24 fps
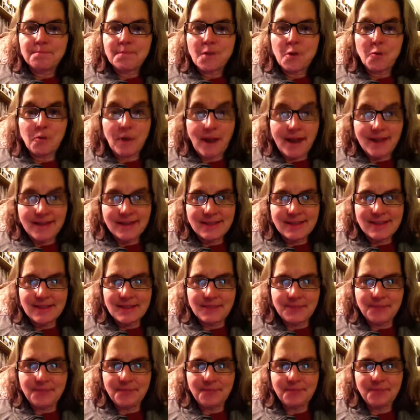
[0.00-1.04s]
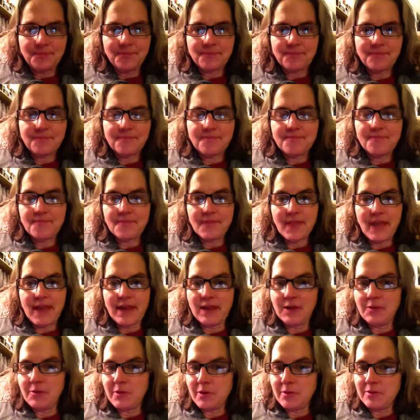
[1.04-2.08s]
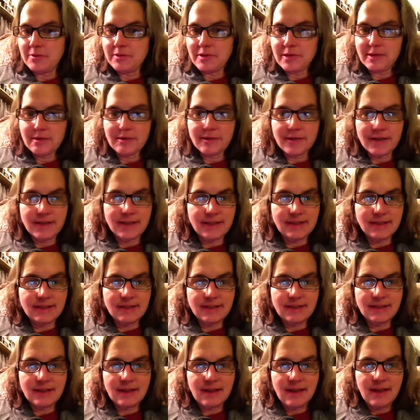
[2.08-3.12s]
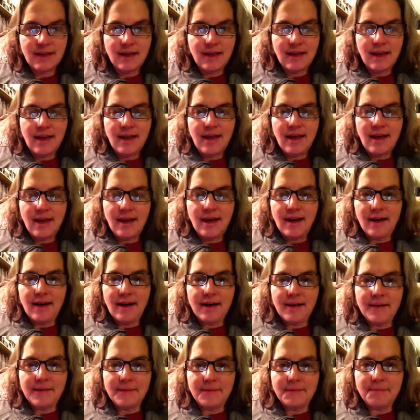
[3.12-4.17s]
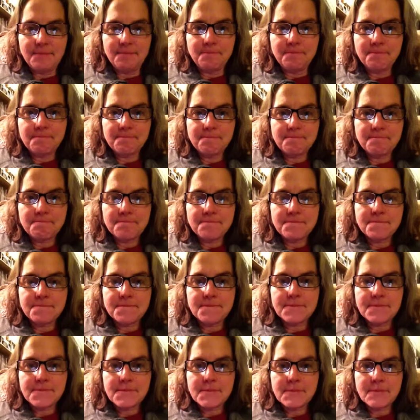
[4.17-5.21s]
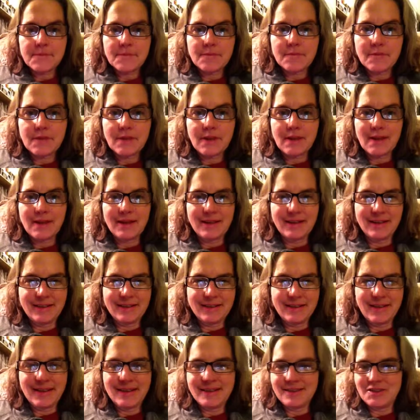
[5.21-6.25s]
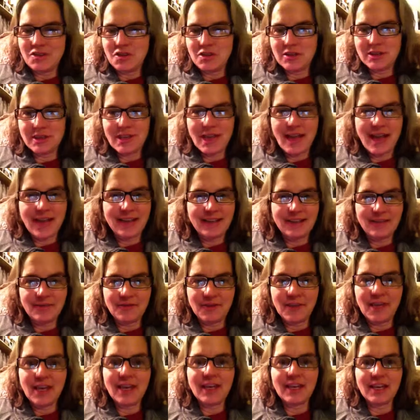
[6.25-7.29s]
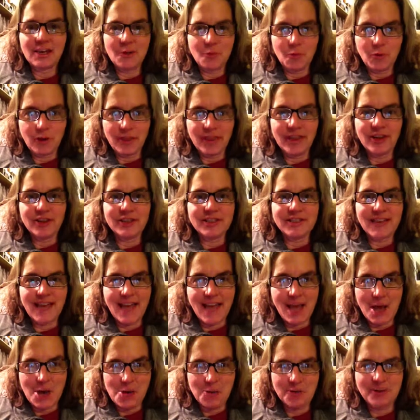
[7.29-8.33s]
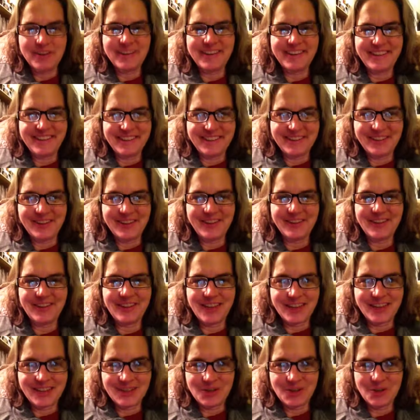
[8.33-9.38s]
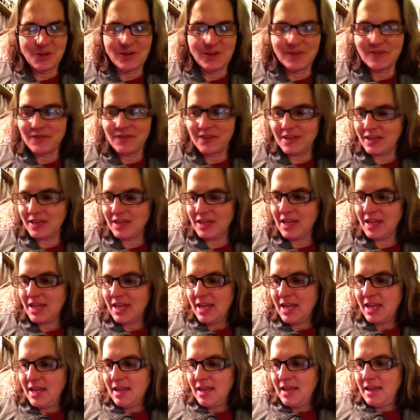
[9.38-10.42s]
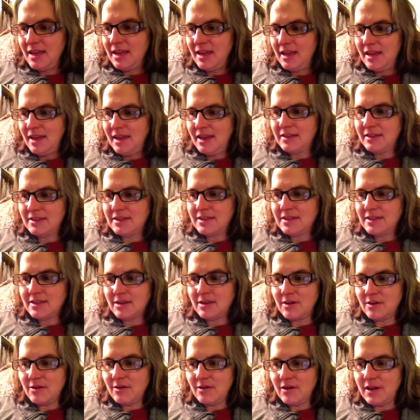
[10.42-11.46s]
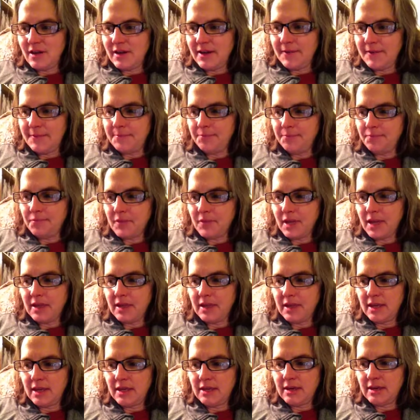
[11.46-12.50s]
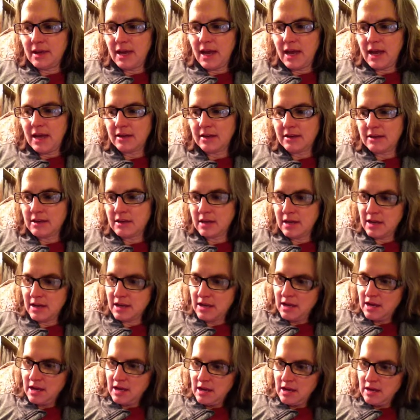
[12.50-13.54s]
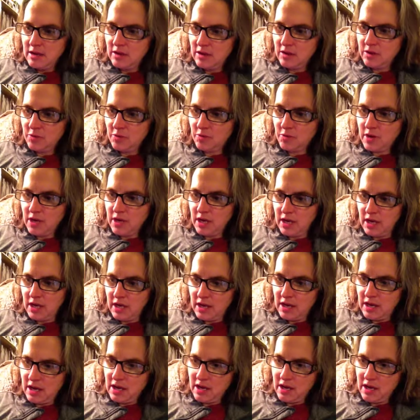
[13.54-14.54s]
ransom, and he won't do it. And it's just kind of kicking them when they're down, that sort of thing. And so and then Act 3